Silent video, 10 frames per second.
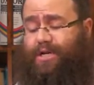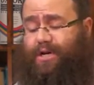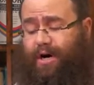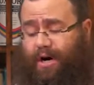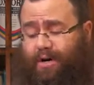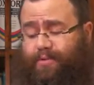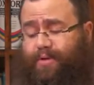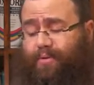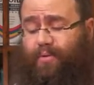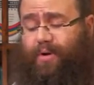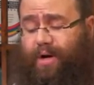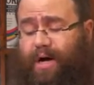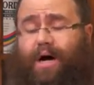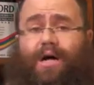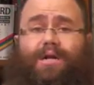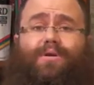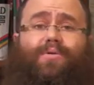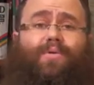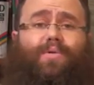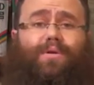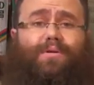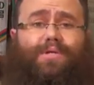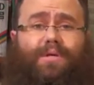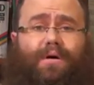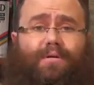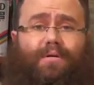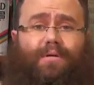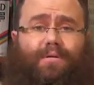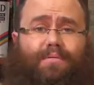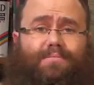to God with all your heart and all your soul.